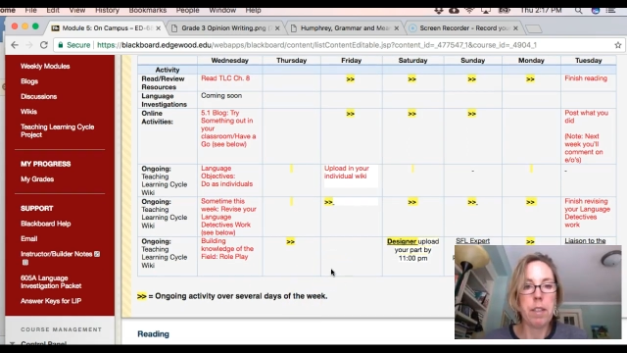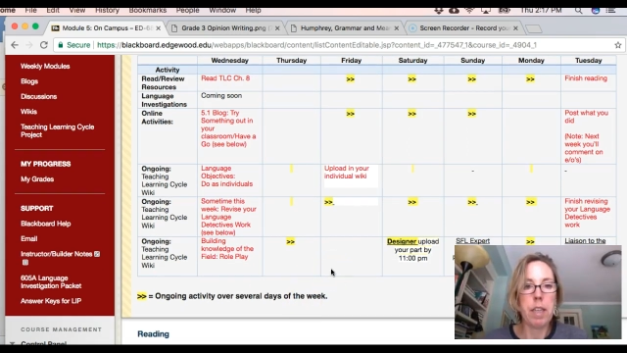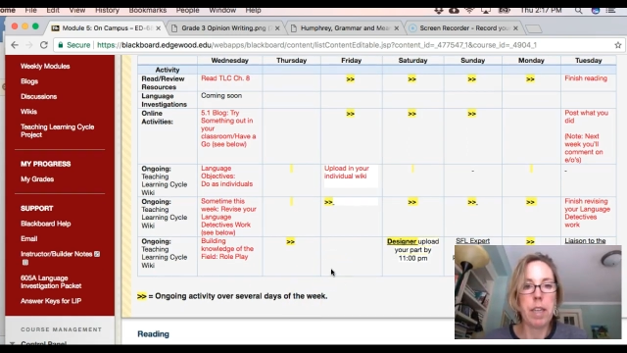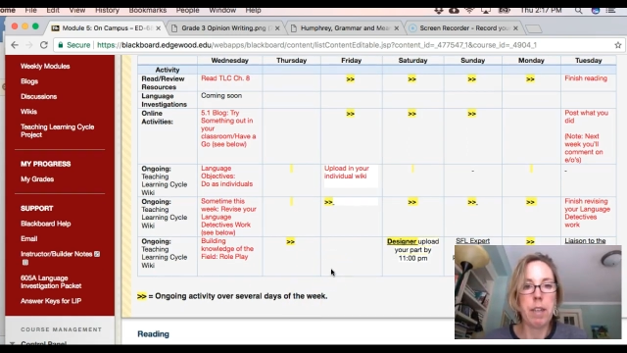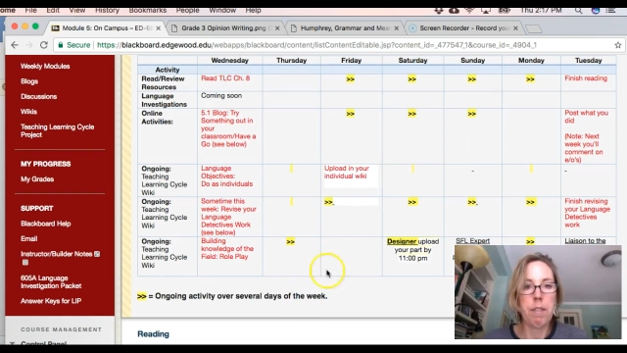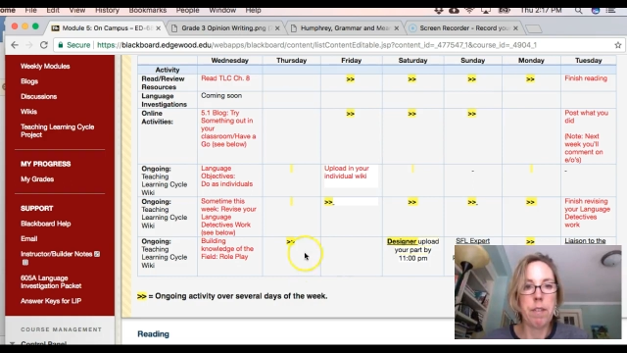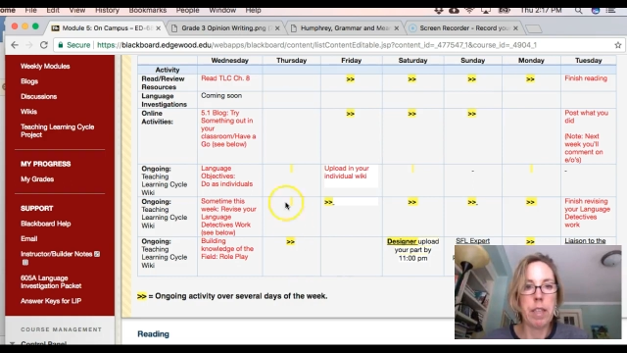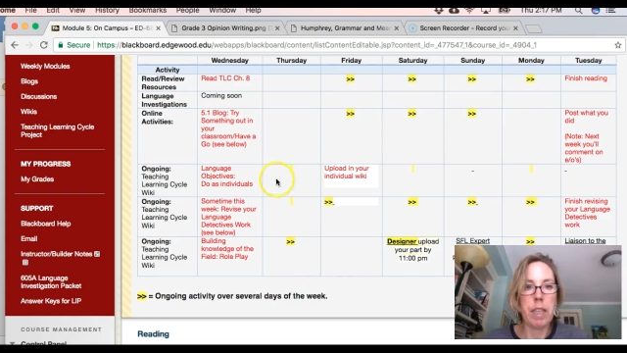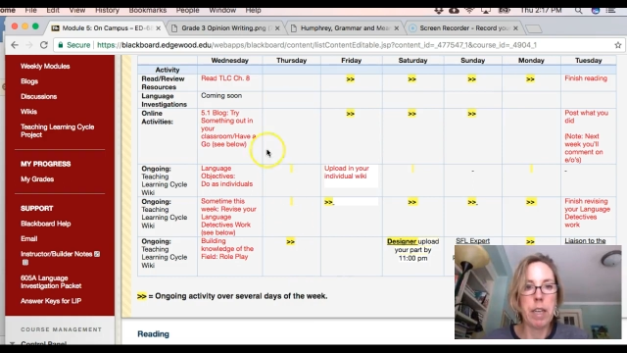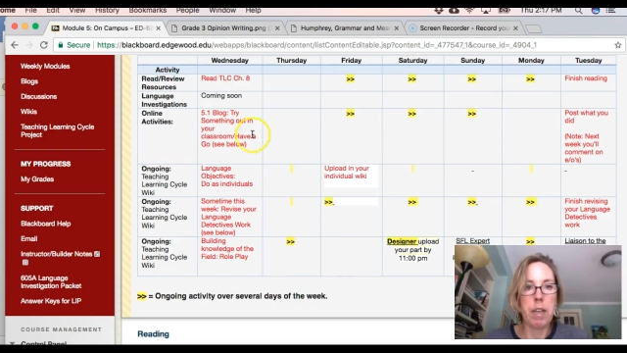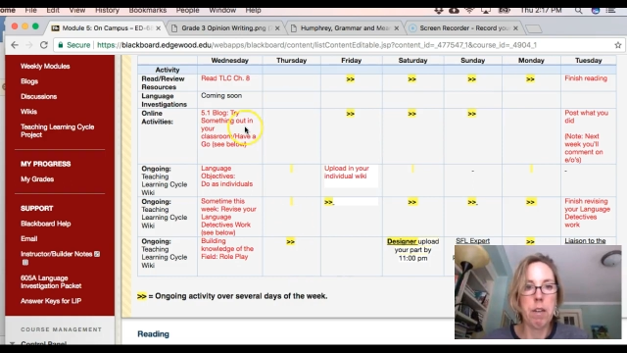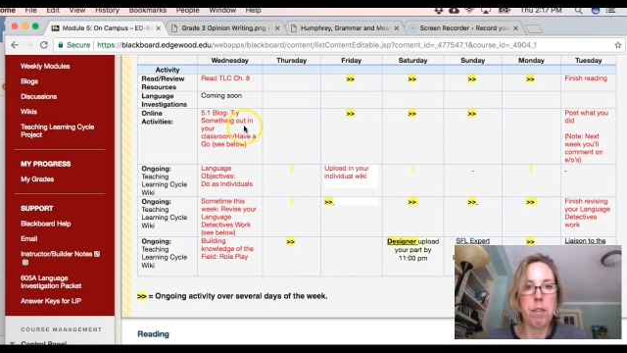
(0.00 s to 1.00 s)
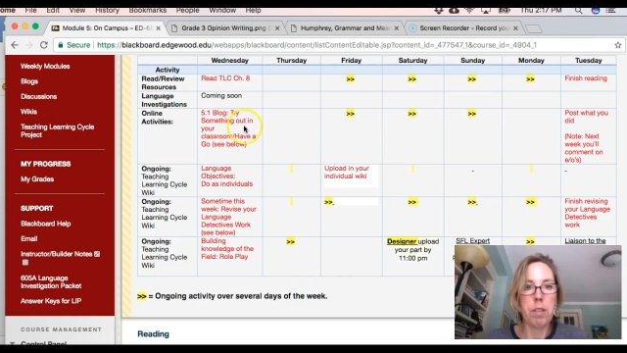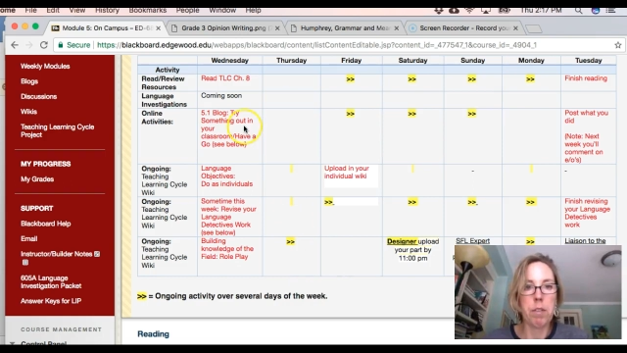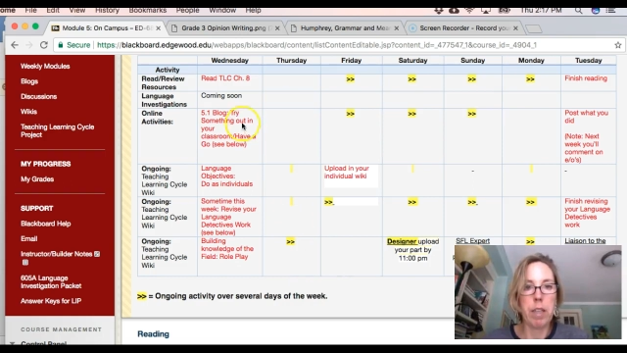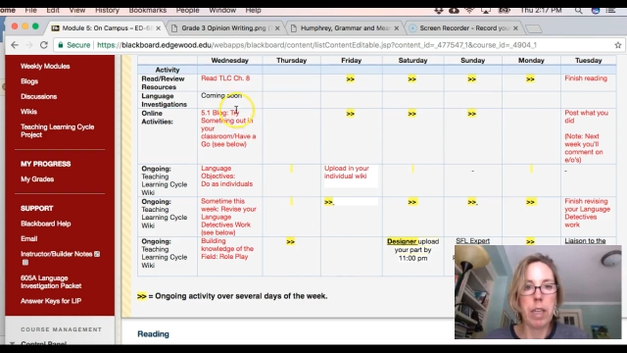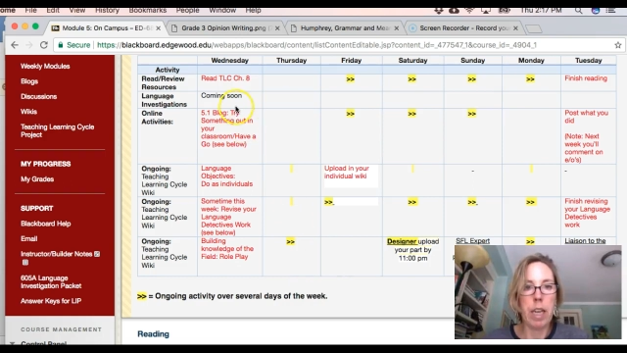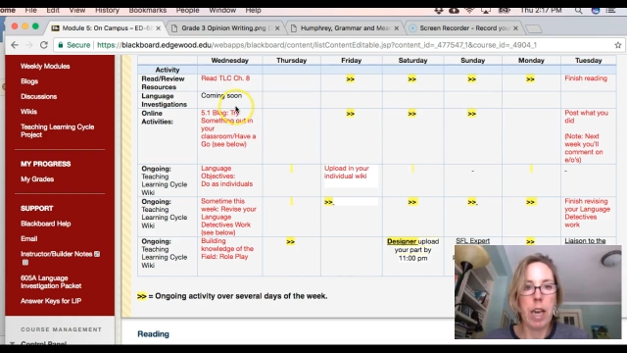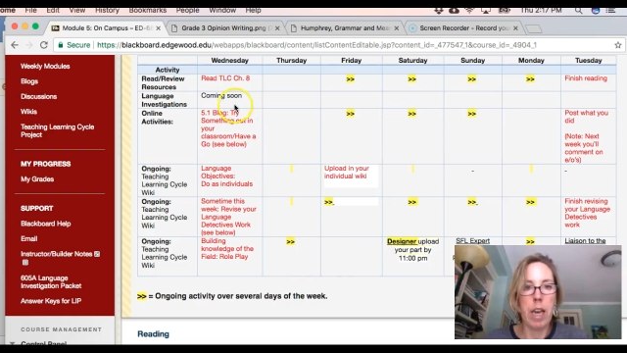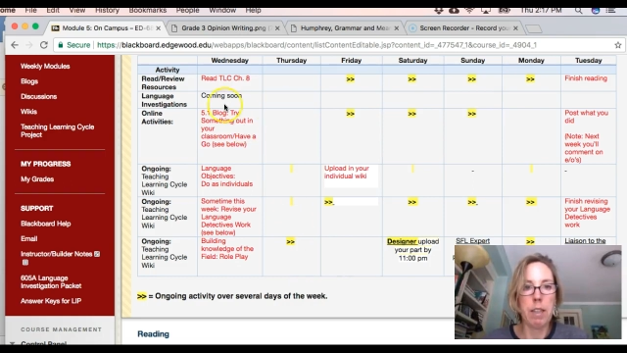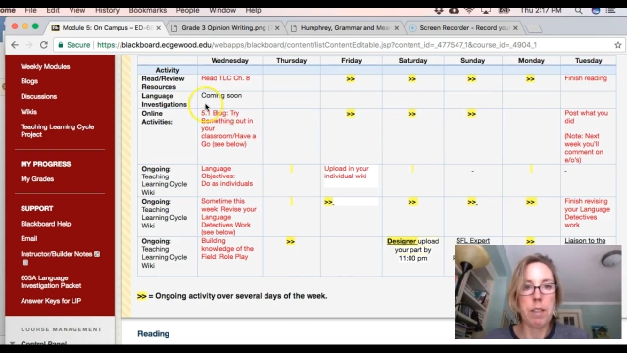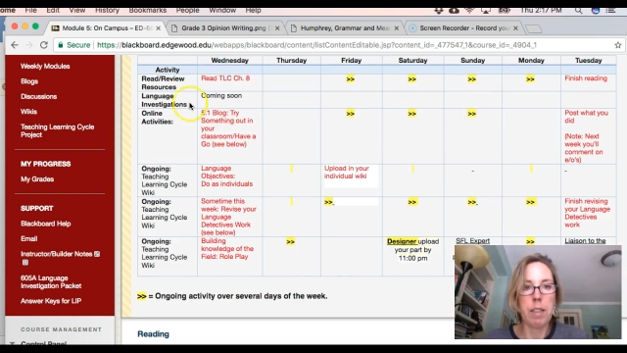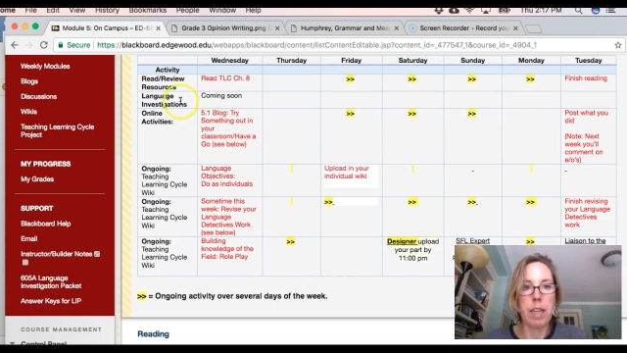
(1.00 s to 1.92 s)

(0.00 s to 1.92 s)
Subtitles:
kind of video screencast